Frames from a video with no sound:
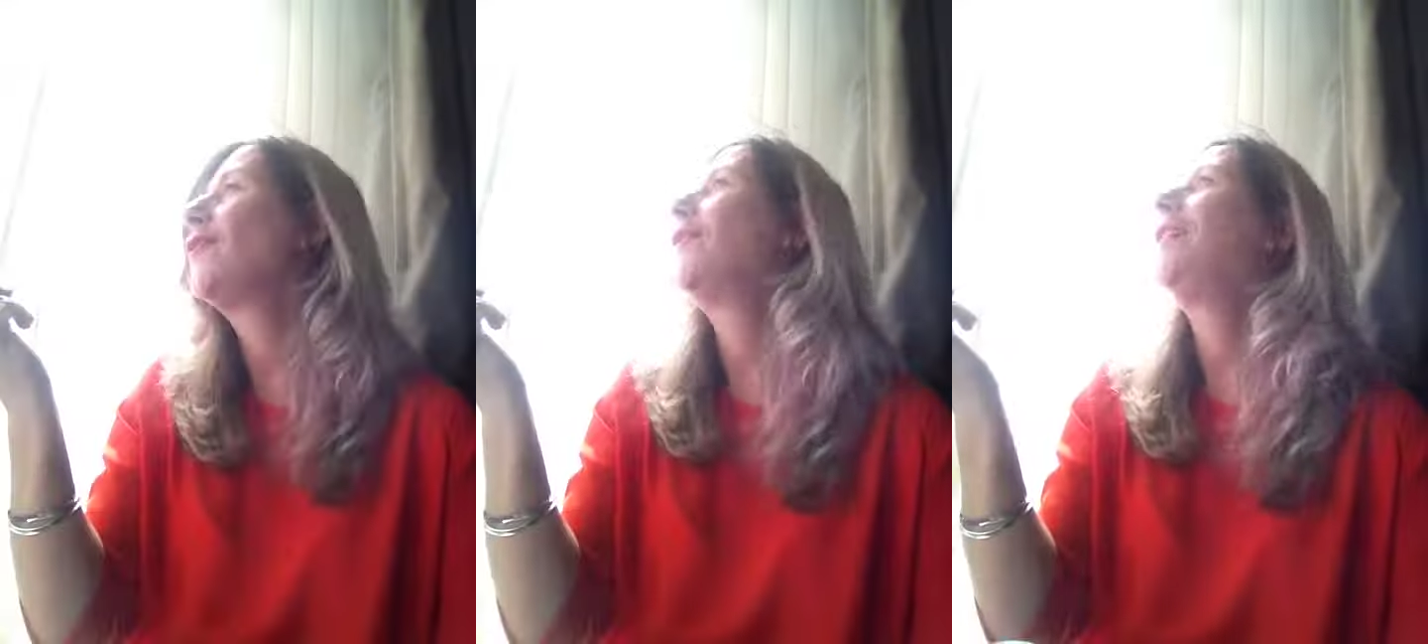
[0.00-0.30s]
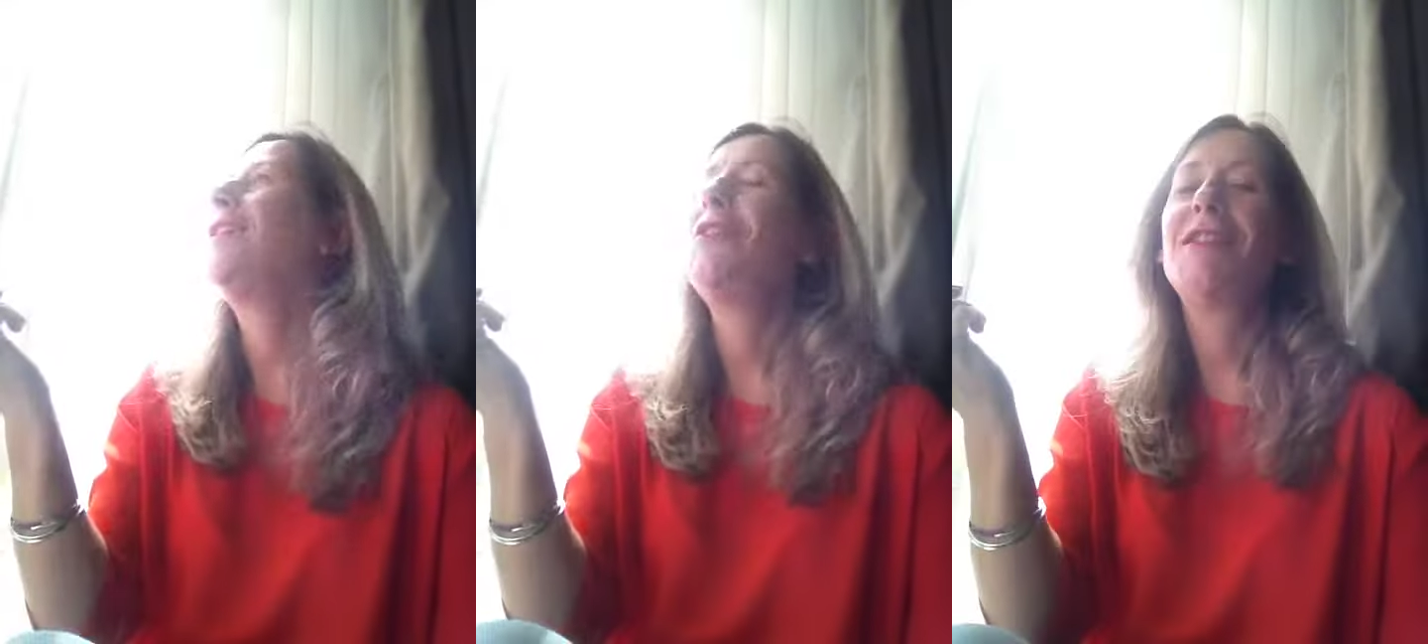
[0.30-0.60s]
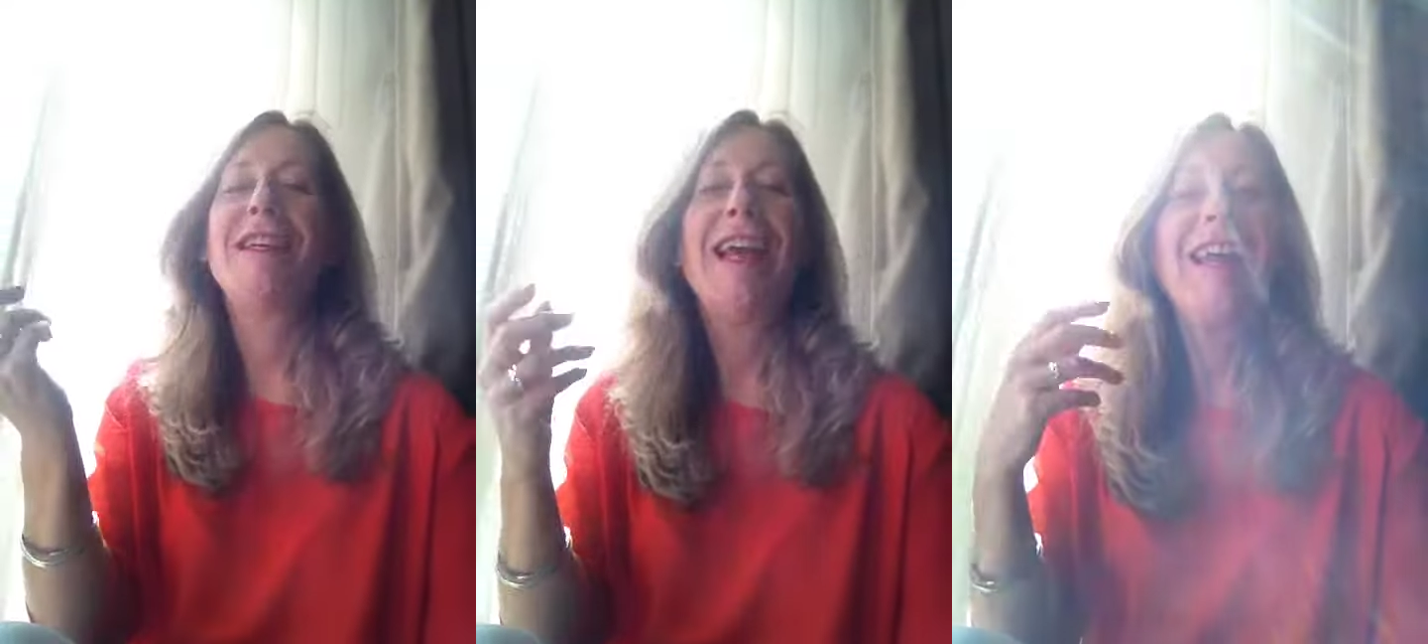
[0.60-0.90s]
Sorry, can you
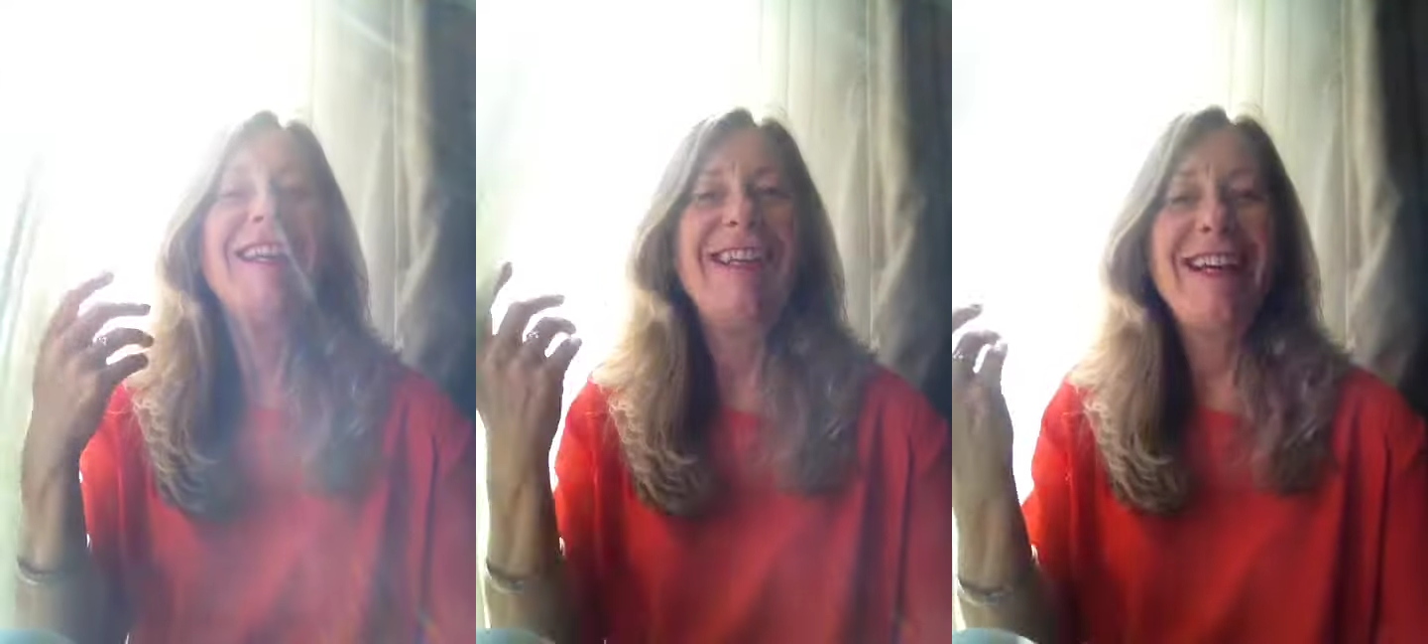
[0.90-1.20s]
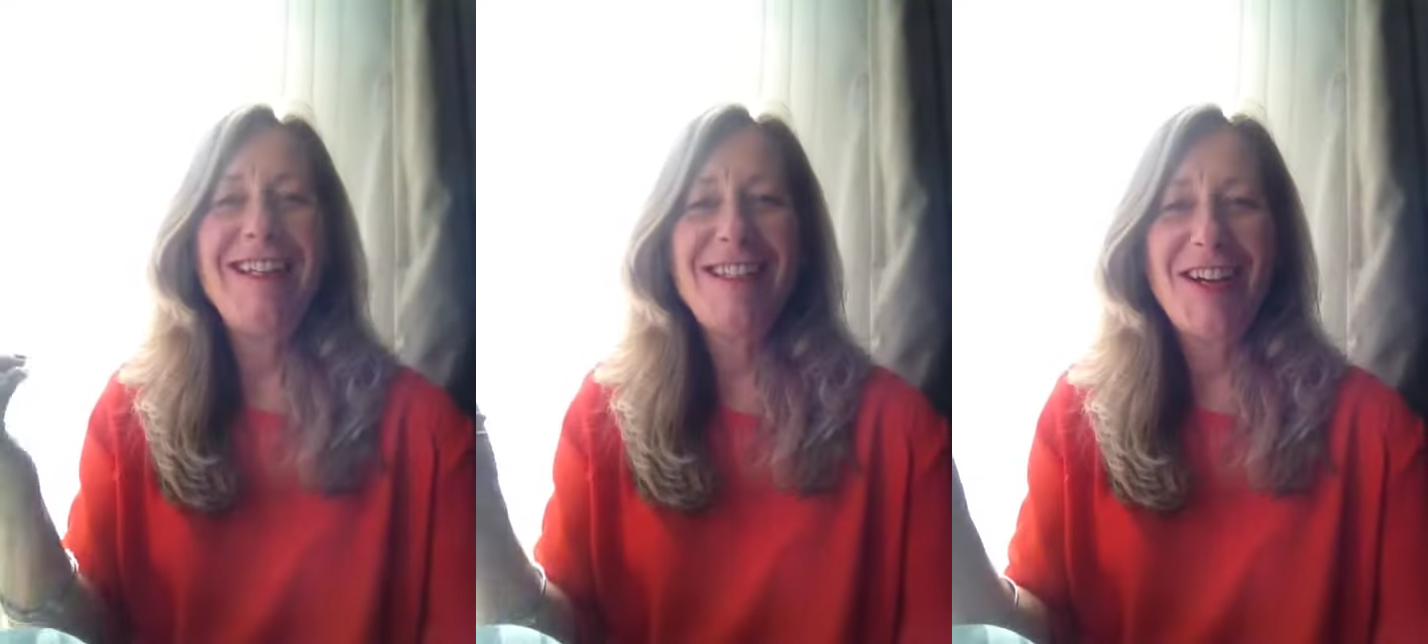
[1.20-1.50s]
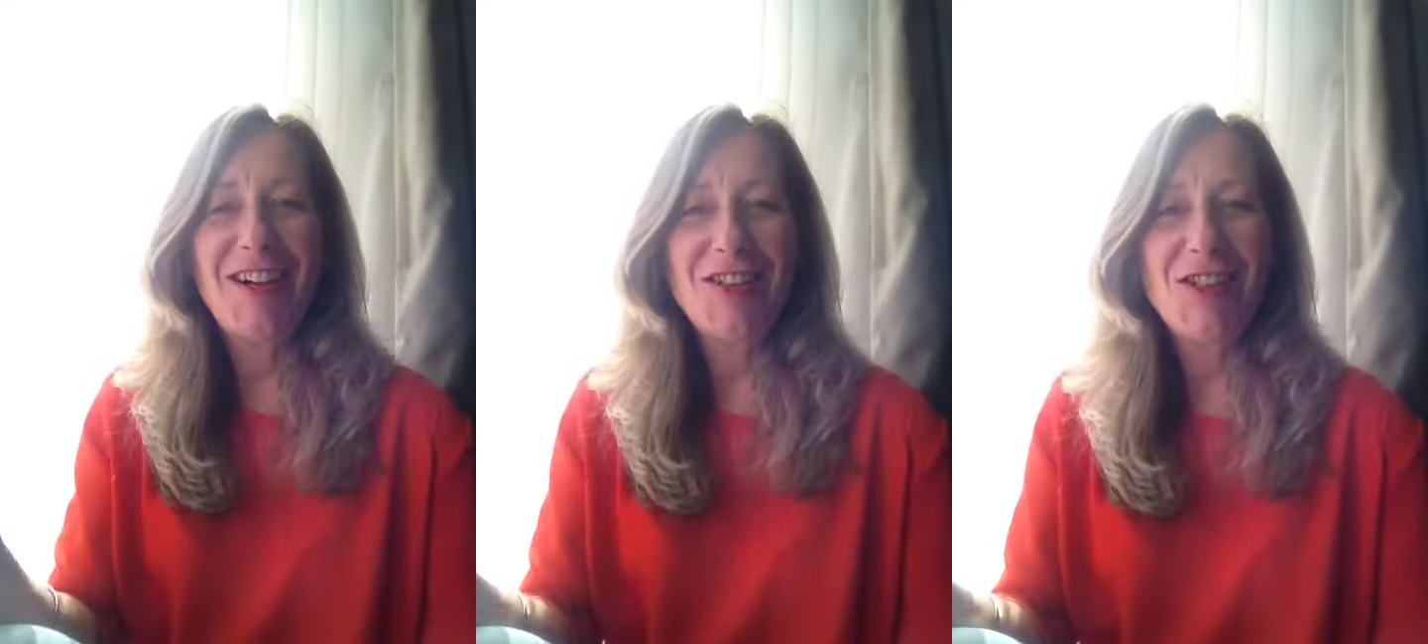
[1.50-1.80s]
see? Get in
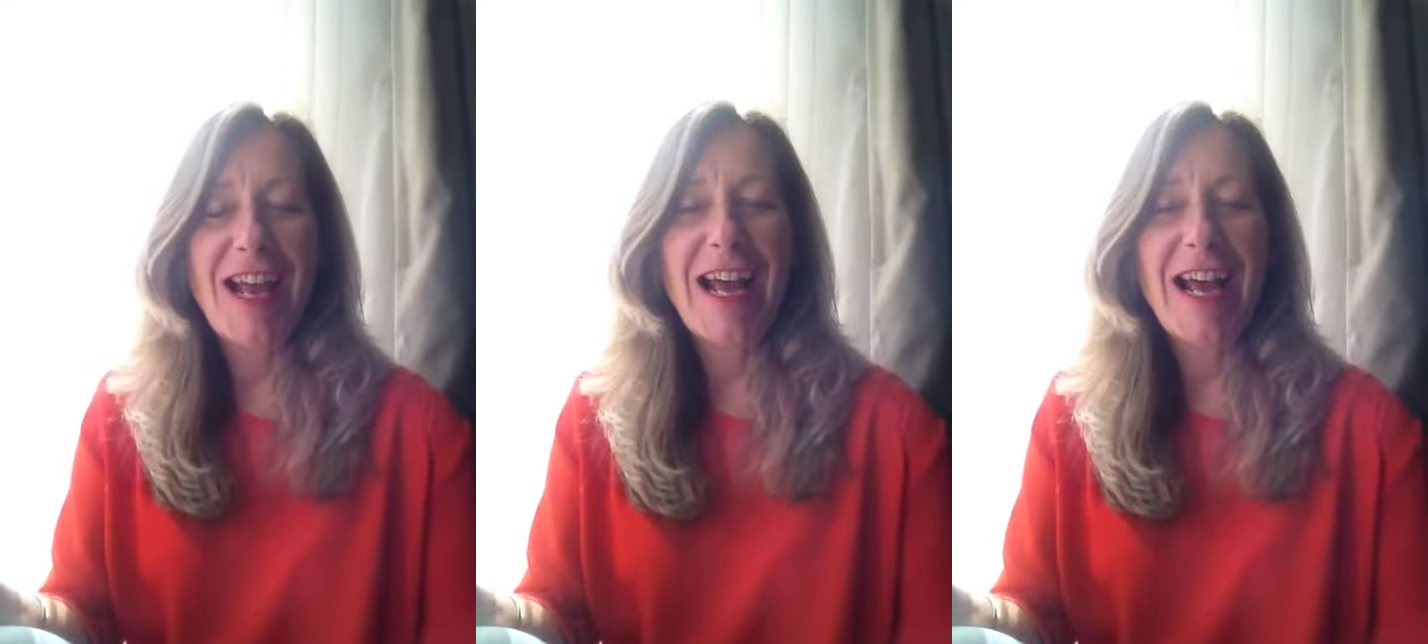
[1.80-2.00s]
touch